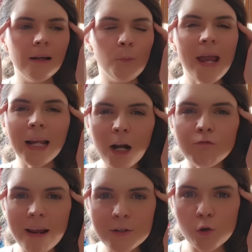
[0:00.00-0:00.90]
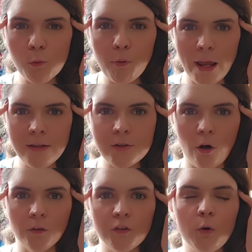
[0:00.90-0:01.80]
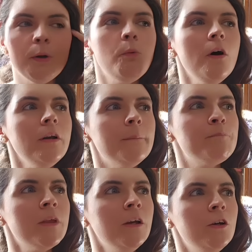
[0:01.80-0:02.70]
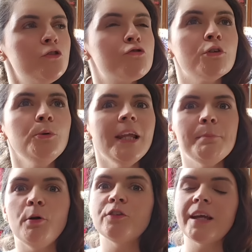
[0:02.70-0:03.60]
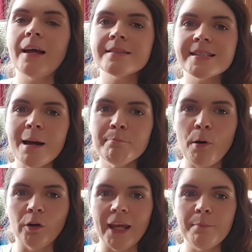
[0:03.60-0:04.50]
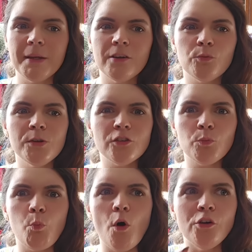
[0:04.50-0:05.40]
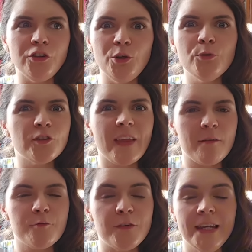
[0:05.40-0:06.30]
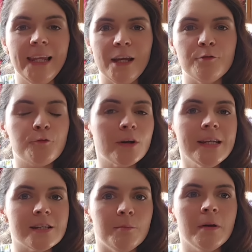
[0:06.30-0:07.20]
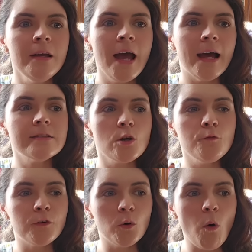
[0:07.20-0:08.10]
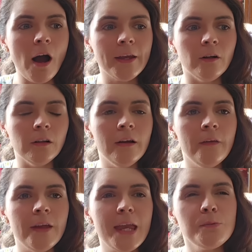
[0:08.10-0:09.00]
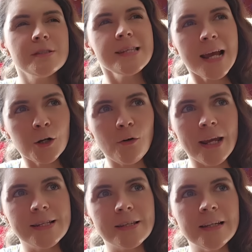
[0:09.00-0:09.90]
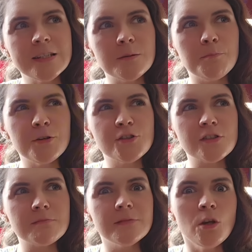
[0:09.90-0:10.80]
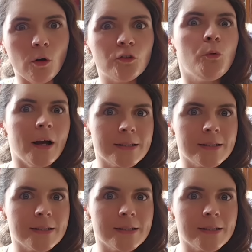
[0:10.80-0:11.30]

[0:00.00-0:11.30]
we had our rental brains on. So we weren't truly putting our stamp on it because we just weren't used to that feeling of freedom. And so for a while, it was decorated, but just not to our